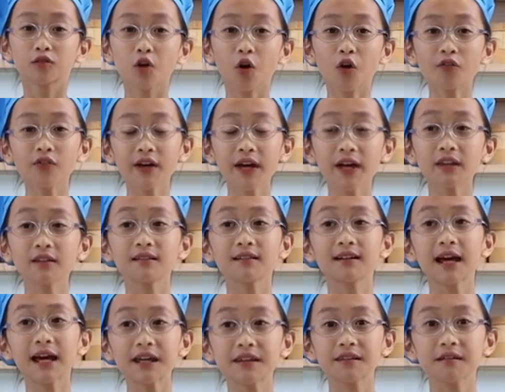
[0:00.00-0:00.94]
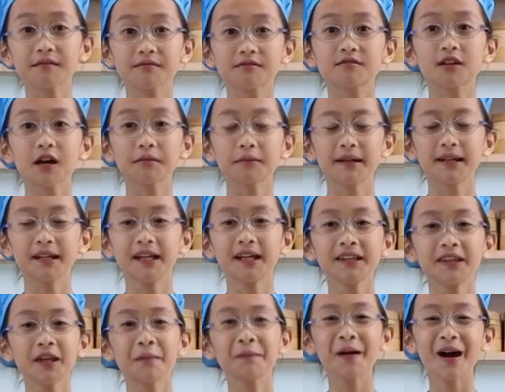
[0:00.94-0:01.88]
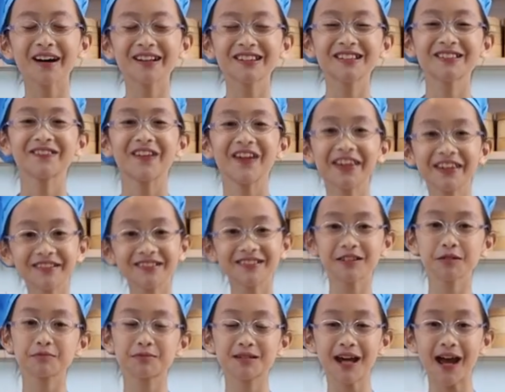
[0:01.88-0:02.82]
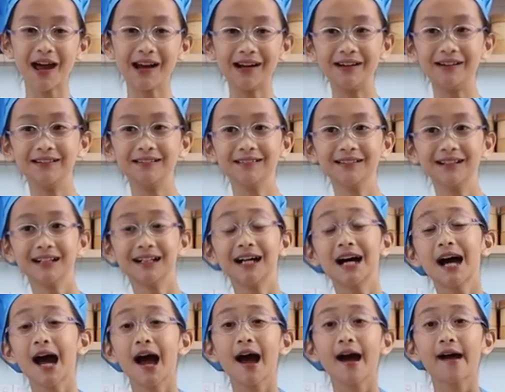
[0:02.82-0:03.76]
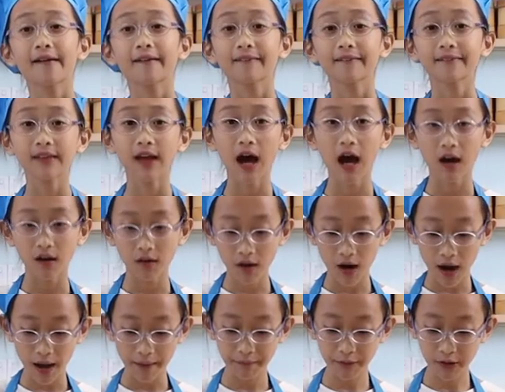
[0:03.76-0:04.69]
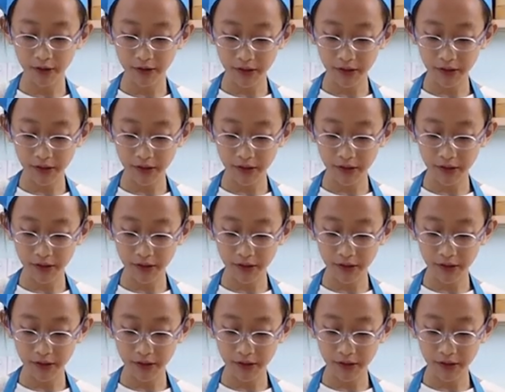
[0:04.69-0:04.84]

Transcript: don't forget to like, subscribe and hit the bell to my YouTube channel. Now, I'm